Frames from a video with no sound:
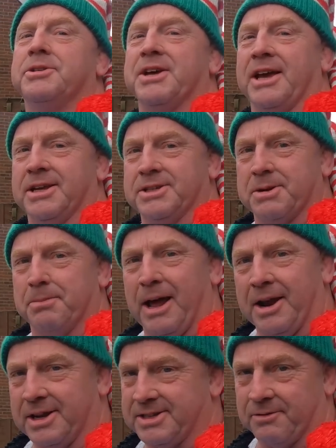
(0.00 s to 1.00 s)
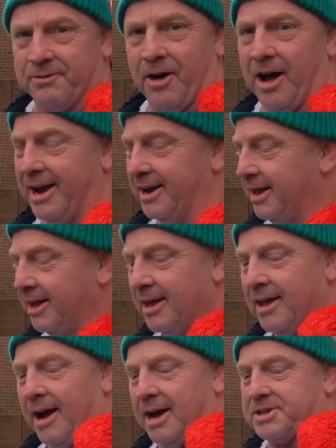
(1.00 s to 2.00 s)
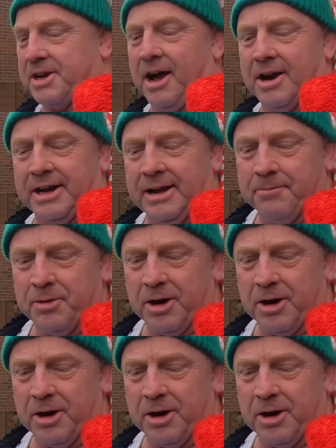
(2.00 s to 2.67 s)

taking some blood? I said, fine. I said, Arnie,